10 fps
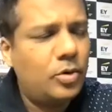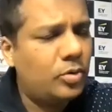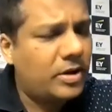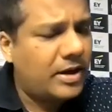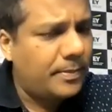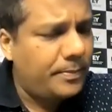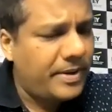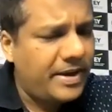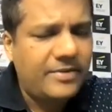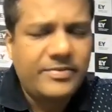I'm going to
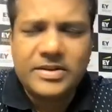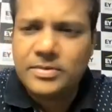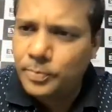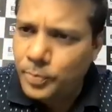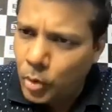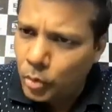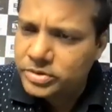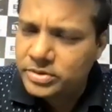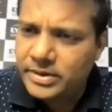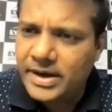compare with
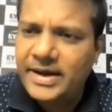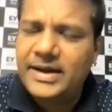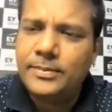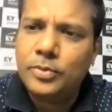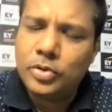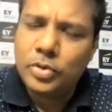both, right?